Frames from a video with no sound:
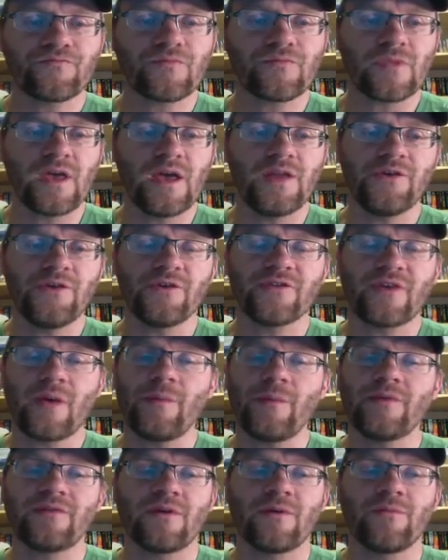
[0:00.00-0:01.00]
And your
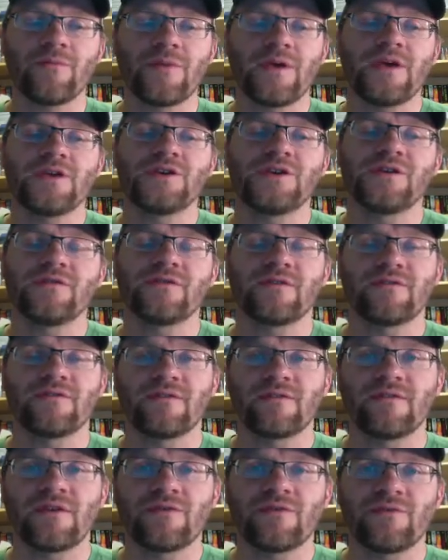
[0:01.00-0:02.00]
assignments on pages
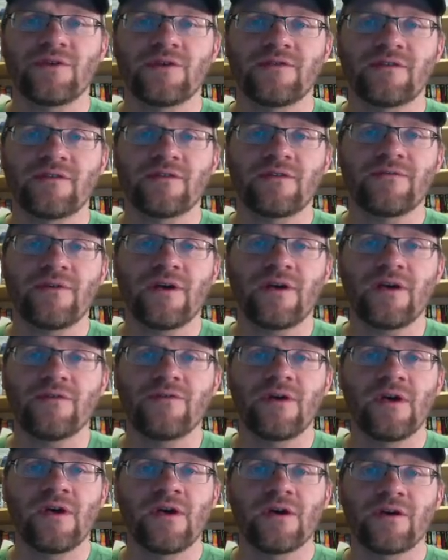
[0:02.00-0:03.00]
63 to 65.
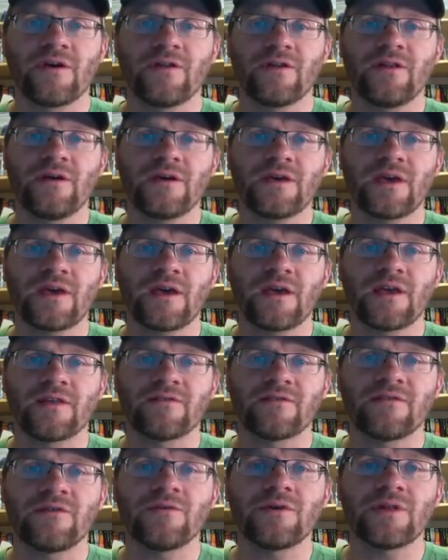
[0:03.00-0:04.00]
Good luck, and
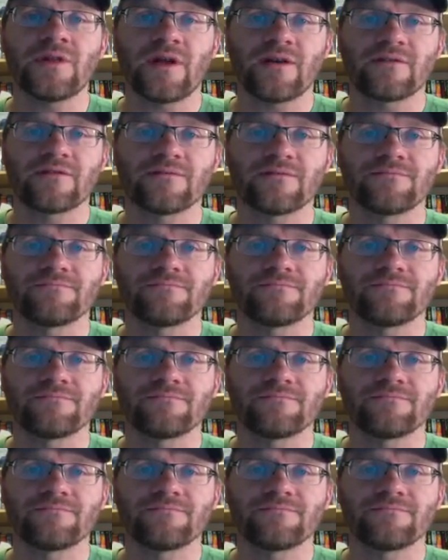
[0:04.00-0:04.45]
see you in class.